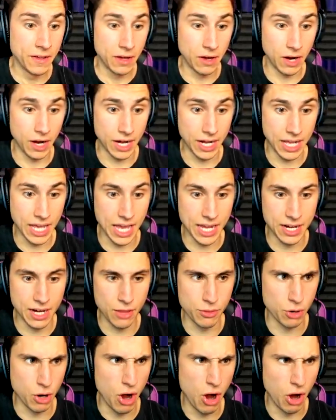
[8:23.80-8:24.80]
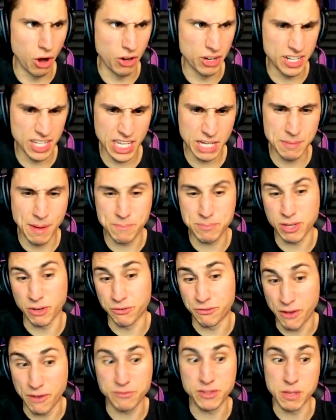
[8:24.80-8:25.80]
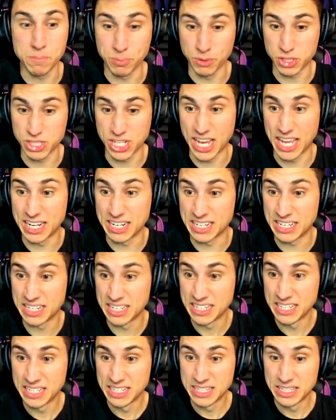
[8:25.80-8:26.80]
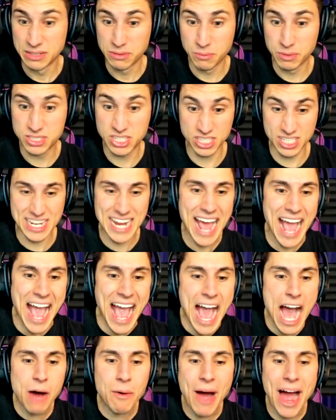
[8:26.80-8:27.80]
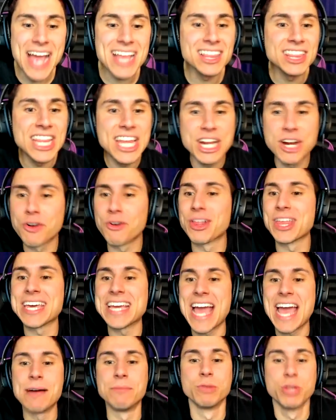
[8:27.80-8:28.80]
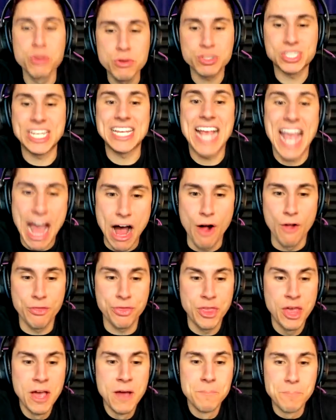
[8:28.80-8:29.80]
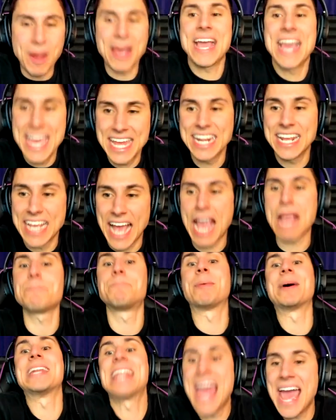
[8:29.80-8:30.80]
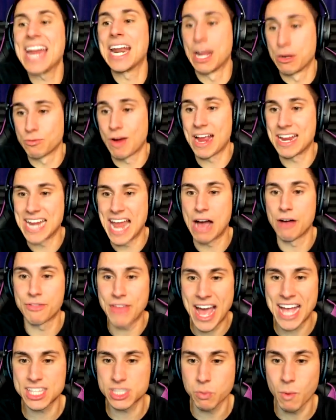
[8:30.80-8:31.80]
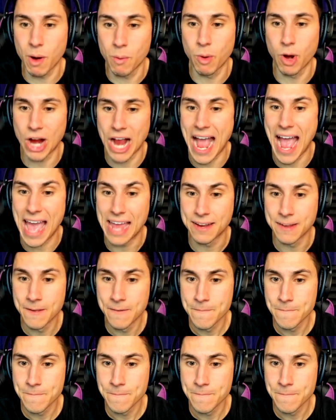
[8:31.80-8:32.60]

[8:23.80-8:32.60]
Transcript: Alright, I got another heart. I'm up to 50%. Which is an- Ow! I literally am losing health by hitting a banana right now. That's where we're at.